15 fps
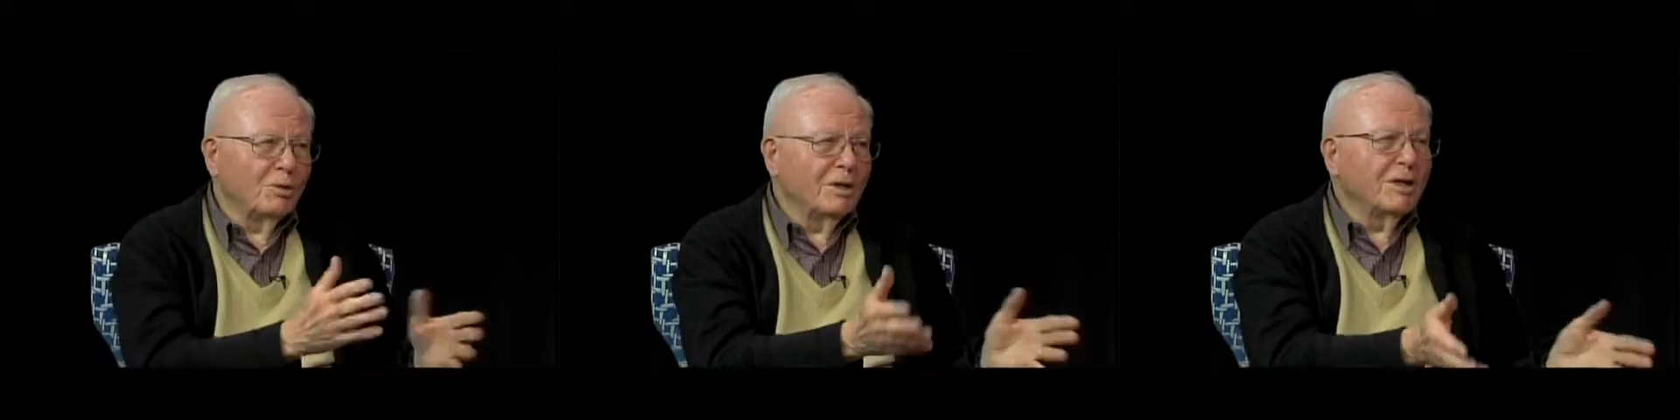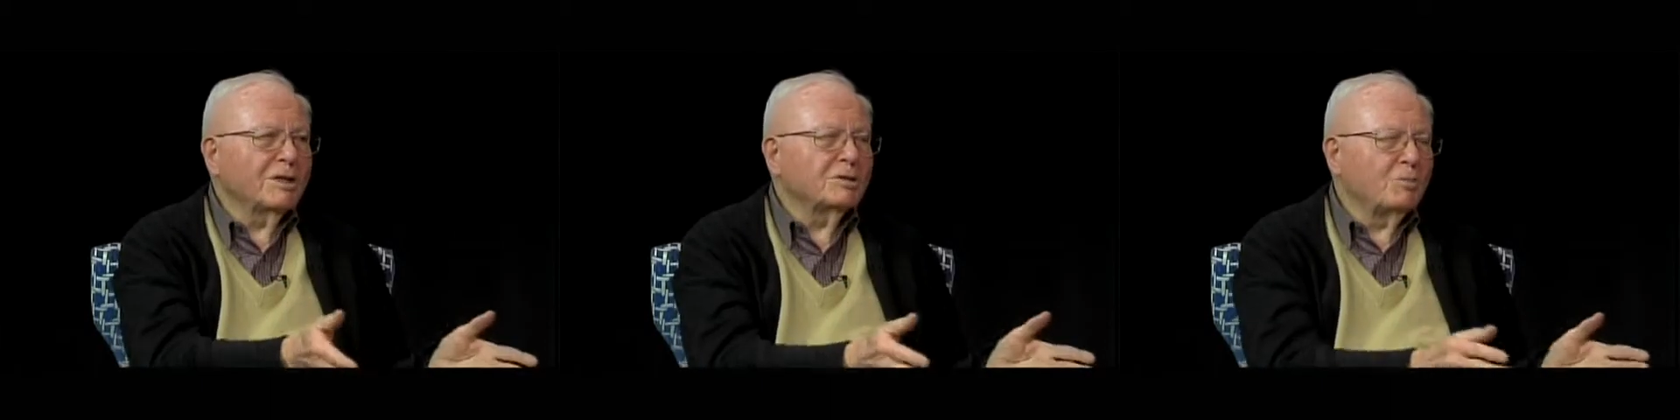
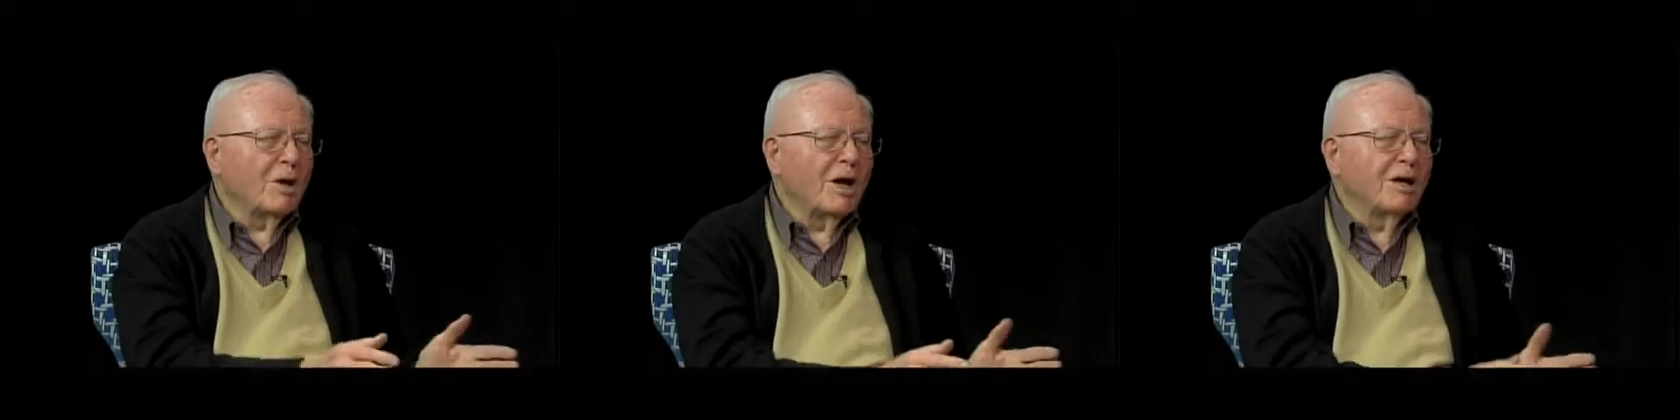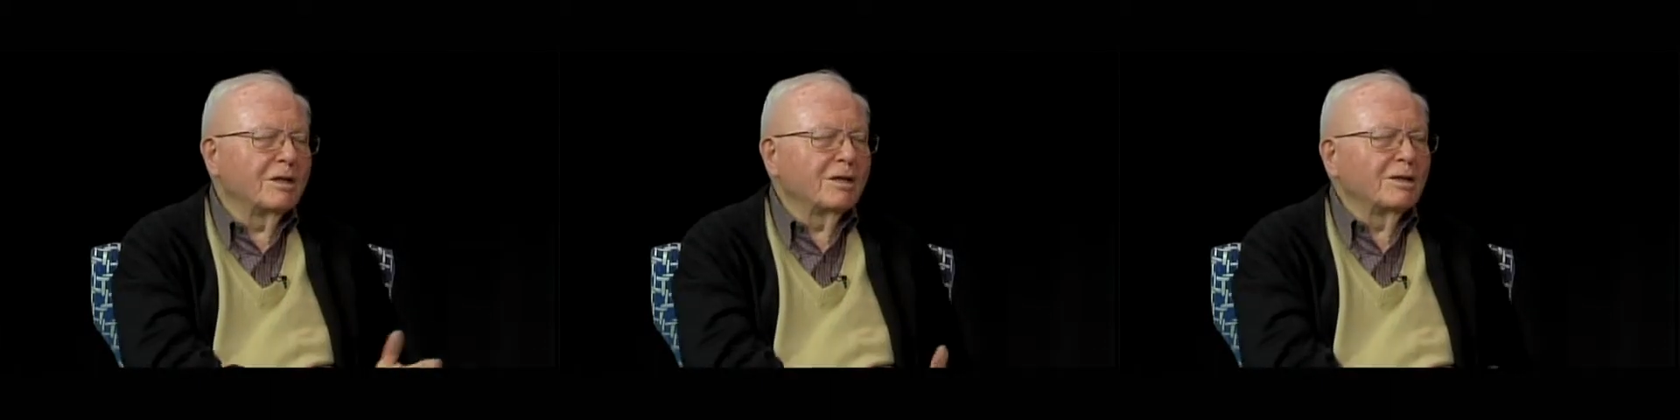we'll
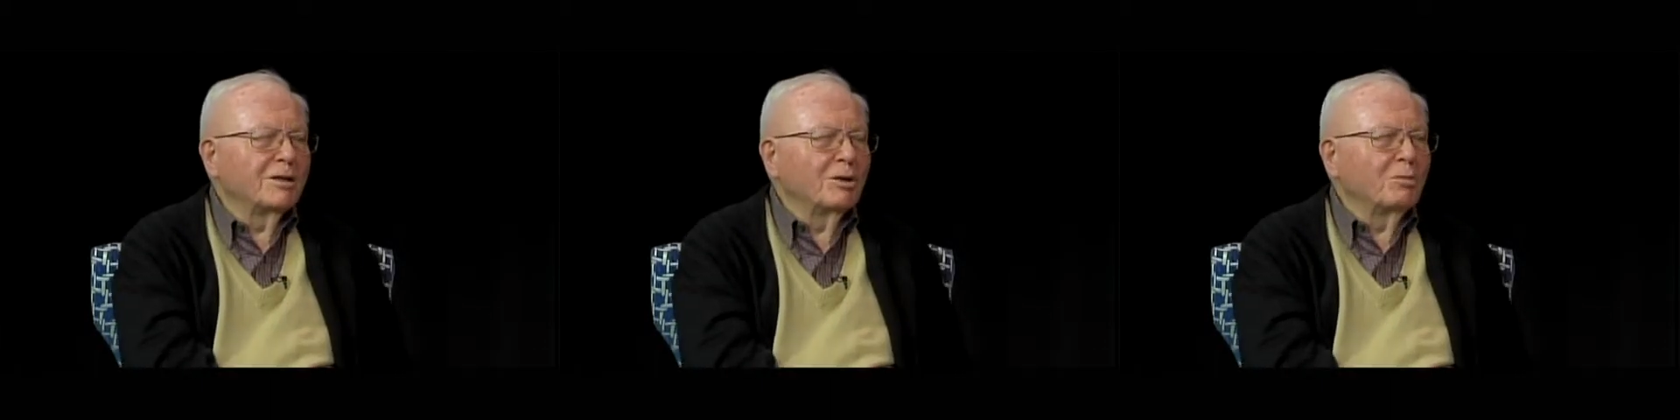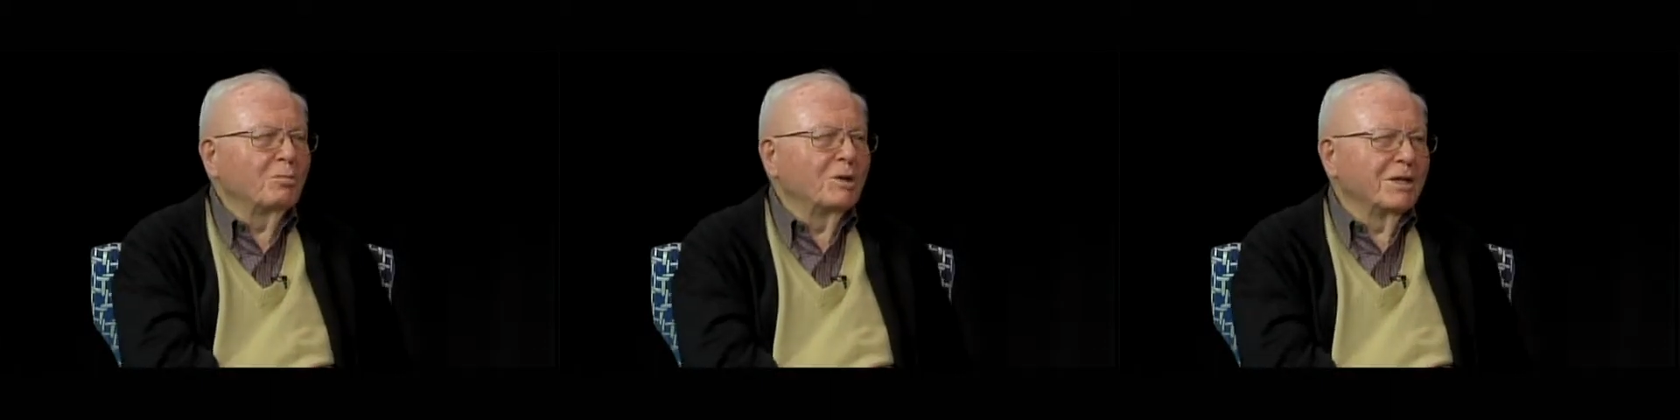expand a
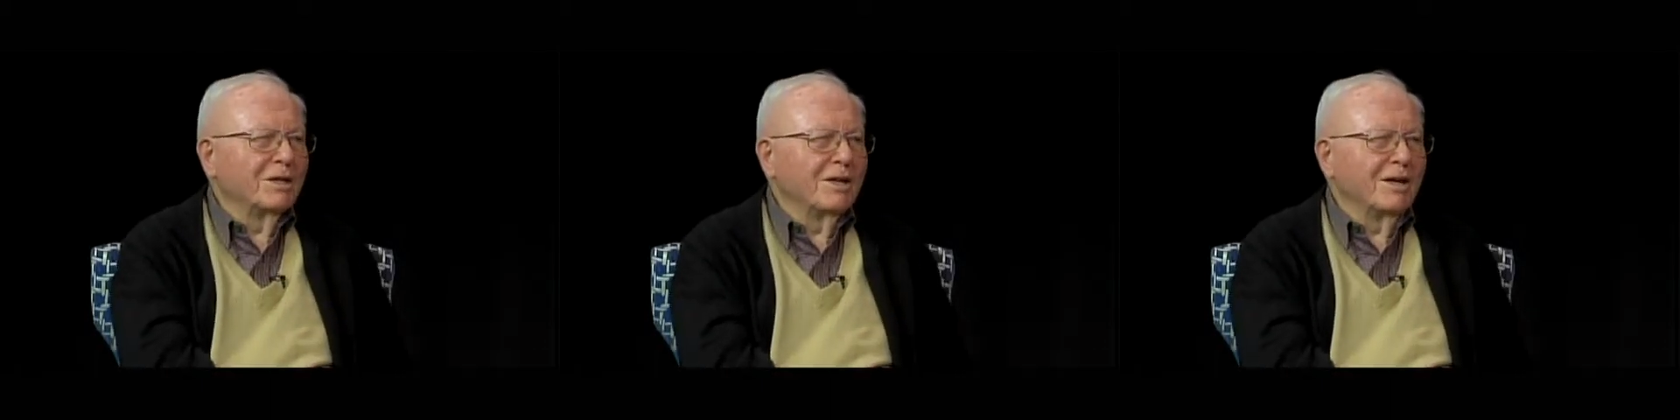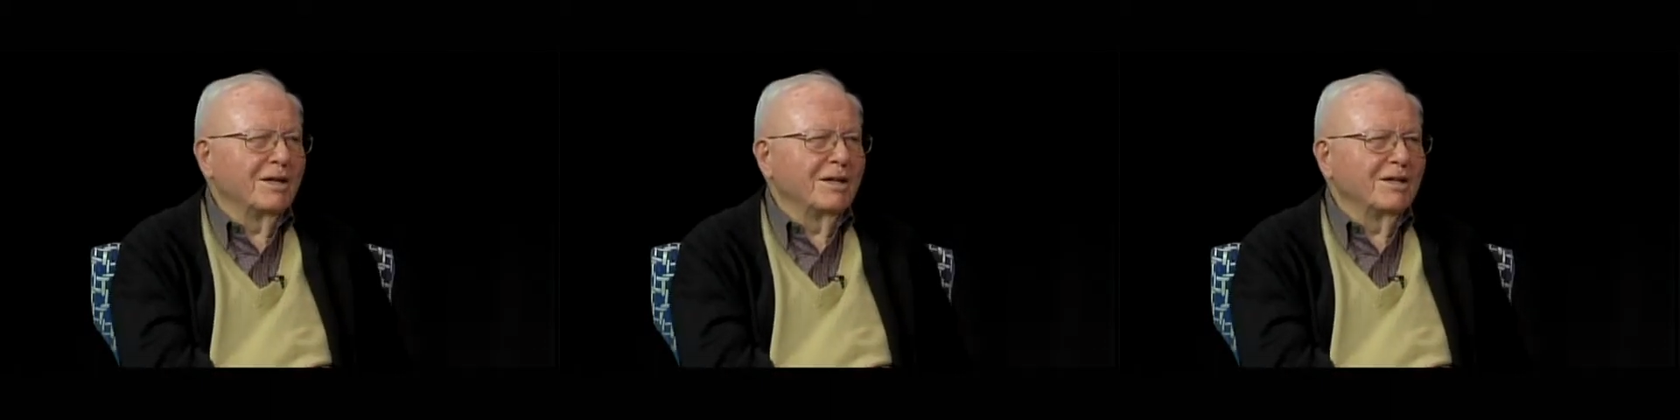little bit Sounds on Sounds